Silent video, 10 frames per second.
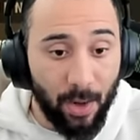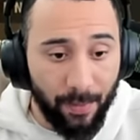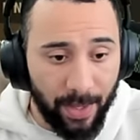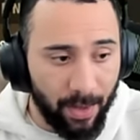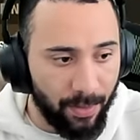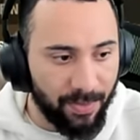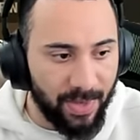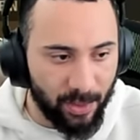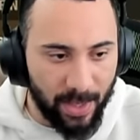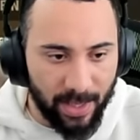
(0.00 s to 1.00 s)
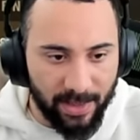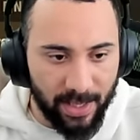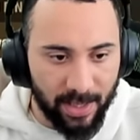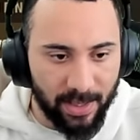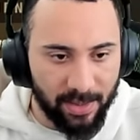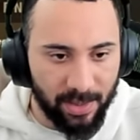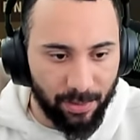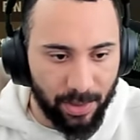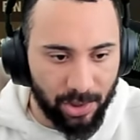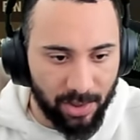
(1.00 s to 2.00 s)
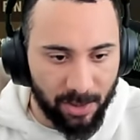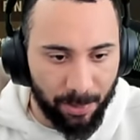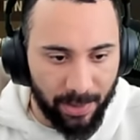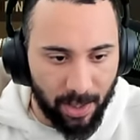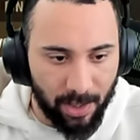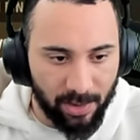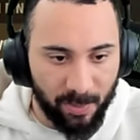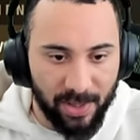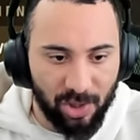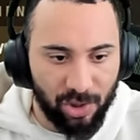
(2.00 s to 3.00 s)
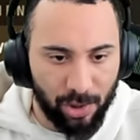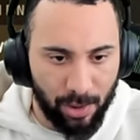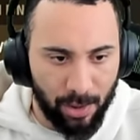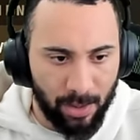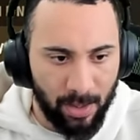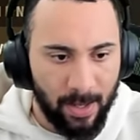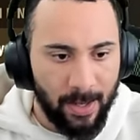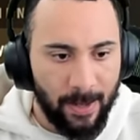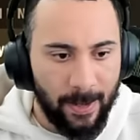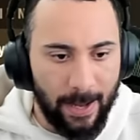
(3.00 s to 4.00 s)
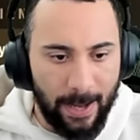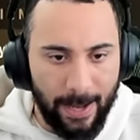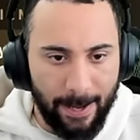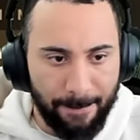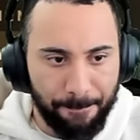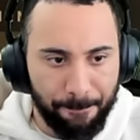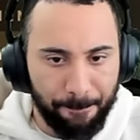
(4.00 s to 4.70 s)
over here, things we got to take into consideration. This play card's been stirred uh,